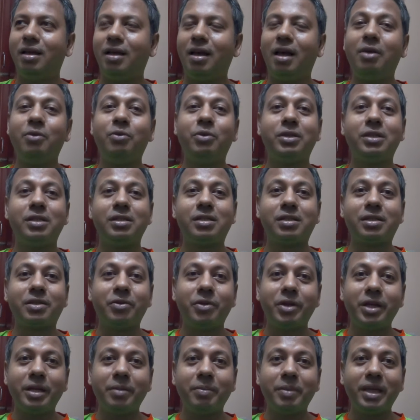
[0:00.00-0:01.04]
I was
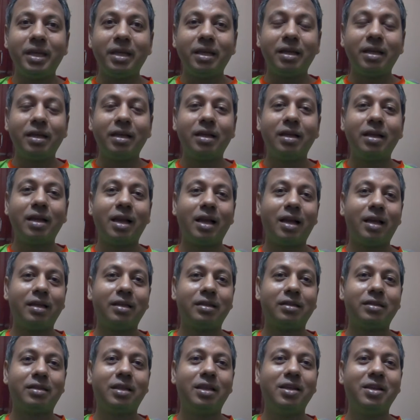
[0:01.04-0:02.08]
screaming
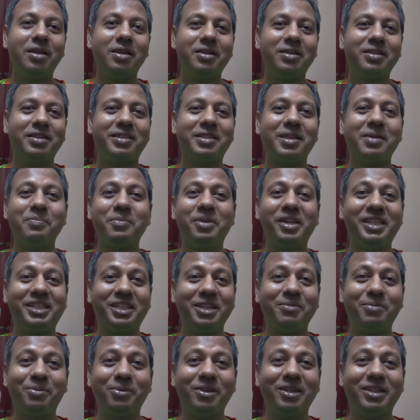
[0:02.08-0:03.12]
and some
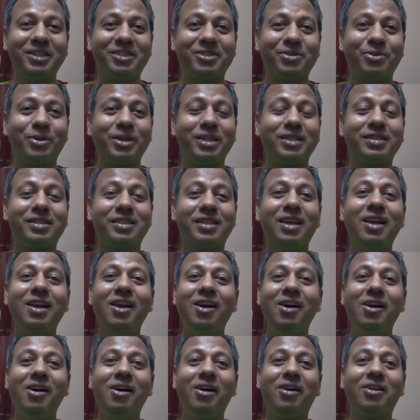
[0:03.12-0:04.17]
rickshaw pullers was
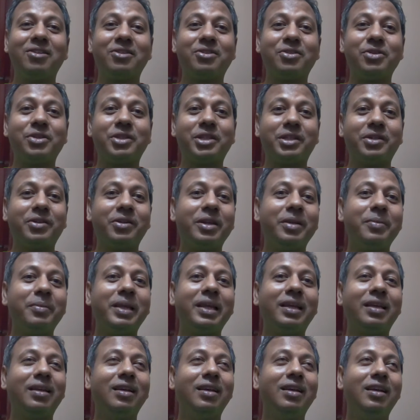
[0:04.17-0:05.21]
also
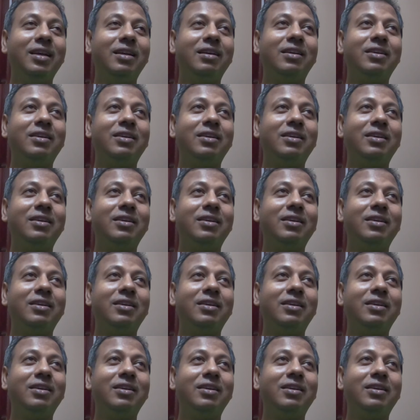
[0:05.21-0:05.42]
screaming.